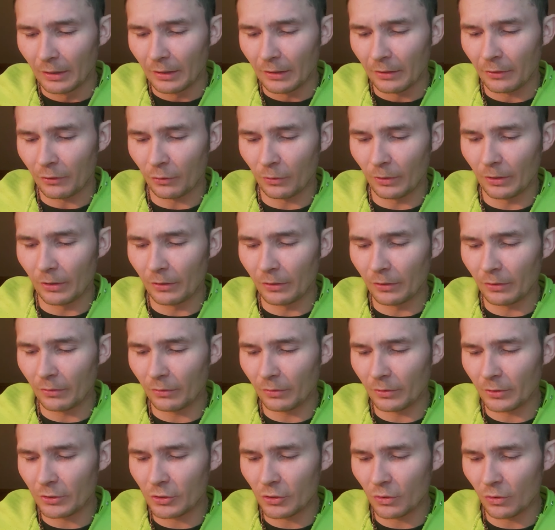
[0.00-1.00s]
thrill
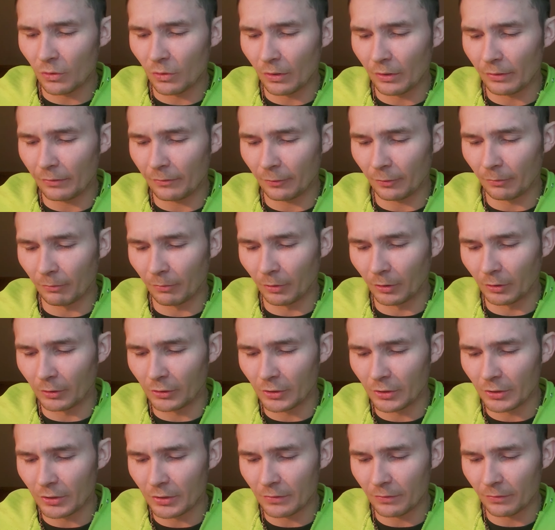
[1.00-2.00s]
with joy, for
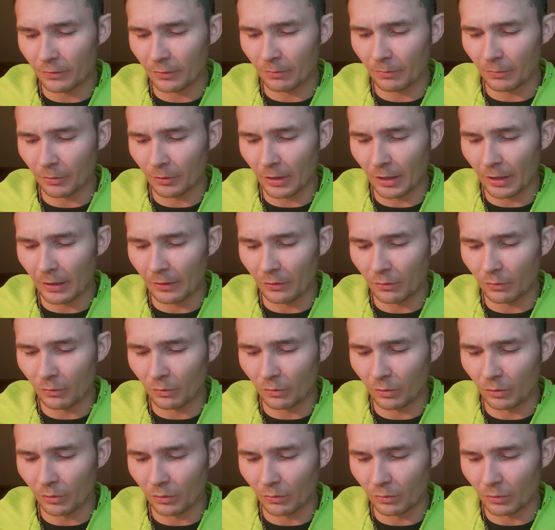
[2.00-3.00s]
merchants from around the
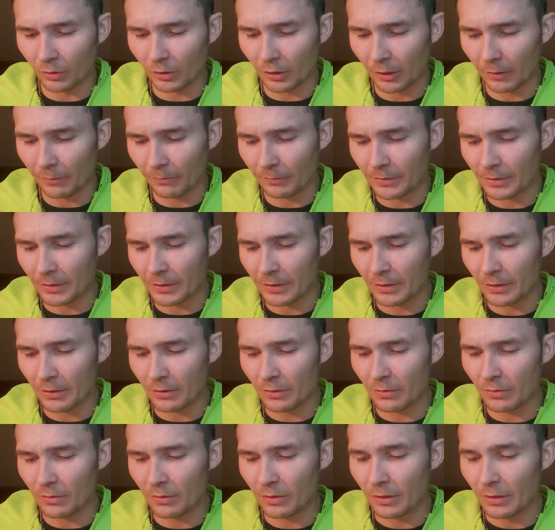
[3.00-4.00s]
world will come to
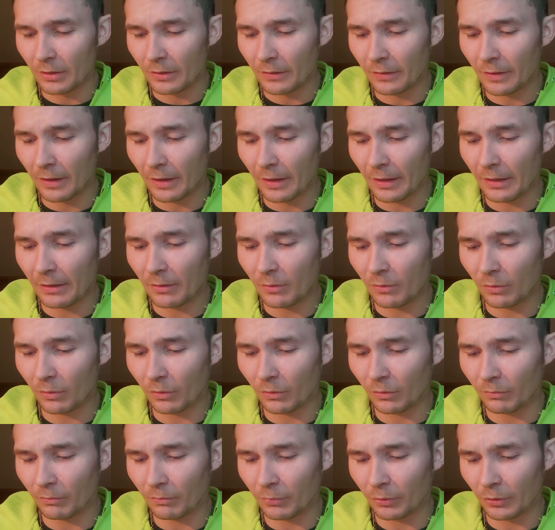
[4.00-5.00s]
you. They
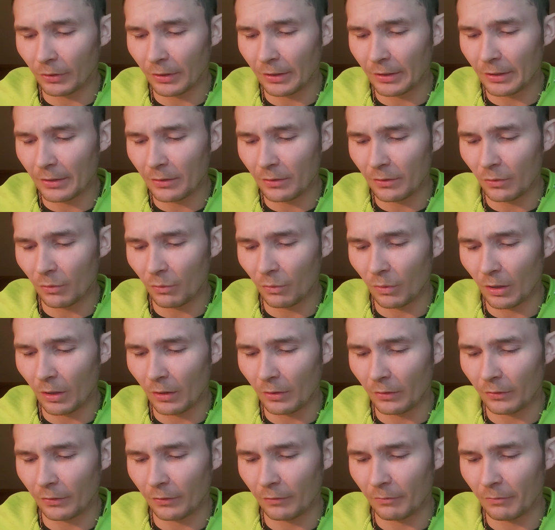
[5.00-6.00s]
will bring you the
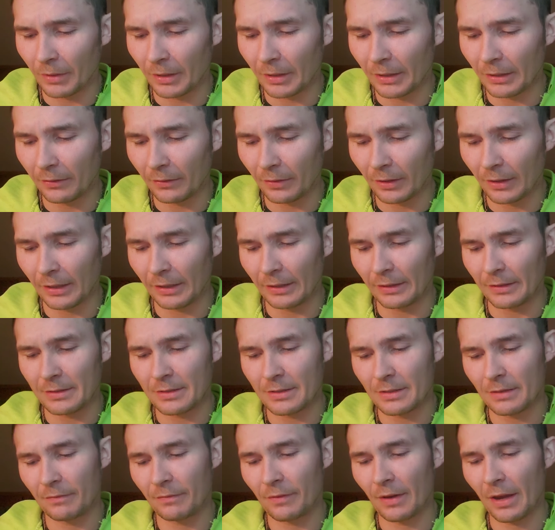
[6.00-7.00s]
wealth of many
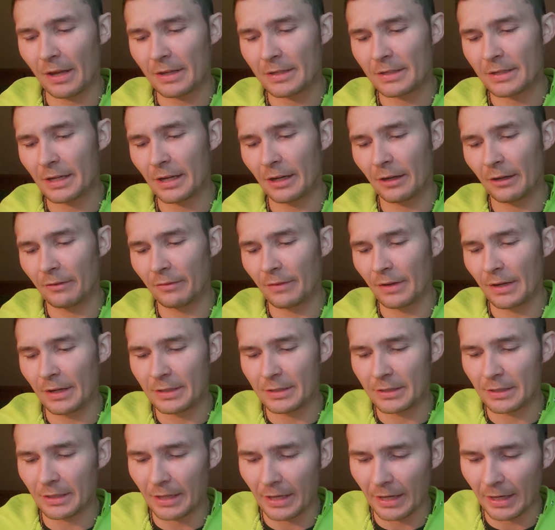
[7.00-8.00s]
lands. Vast
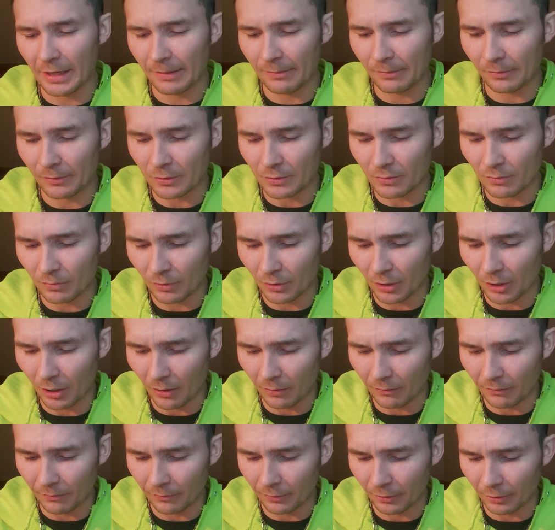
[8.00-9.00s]
caravans of camels will
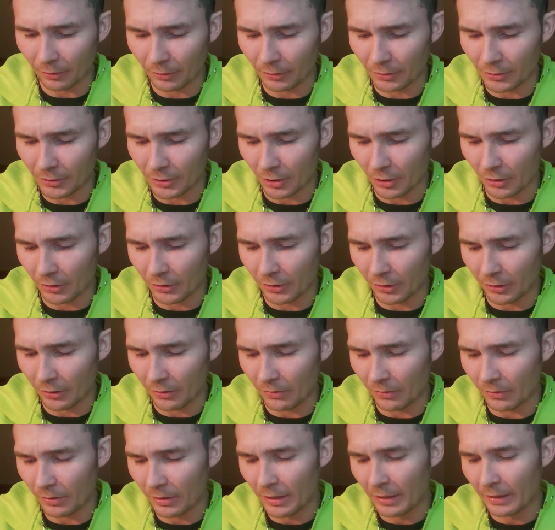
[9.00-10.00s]
converge on
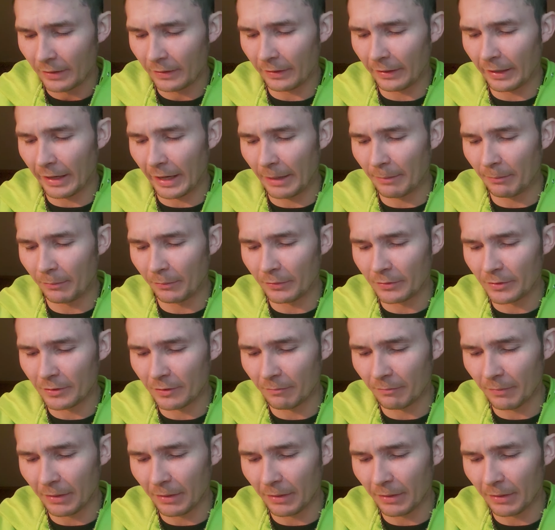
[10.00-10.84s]
you, the camels of